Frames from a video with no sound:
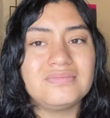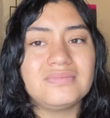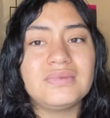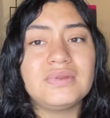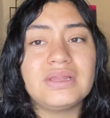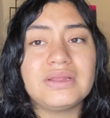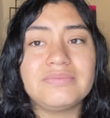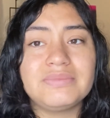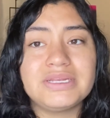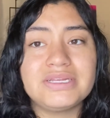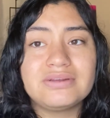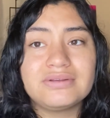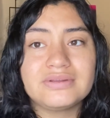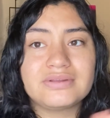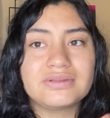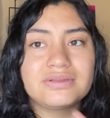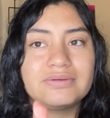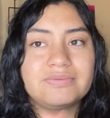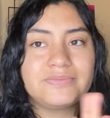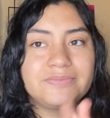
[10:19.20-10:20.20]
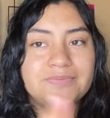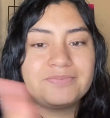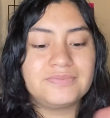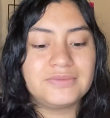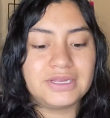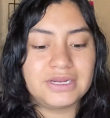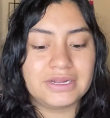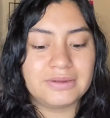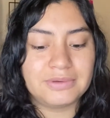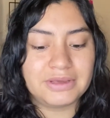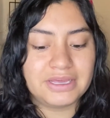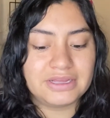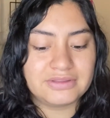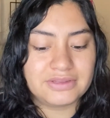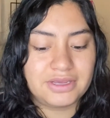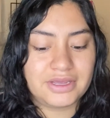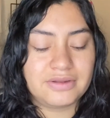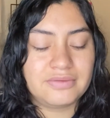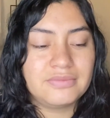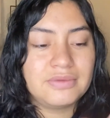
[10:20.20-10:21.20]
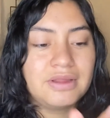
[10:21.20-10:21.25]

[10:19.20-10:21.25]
Let me just clean my hands again.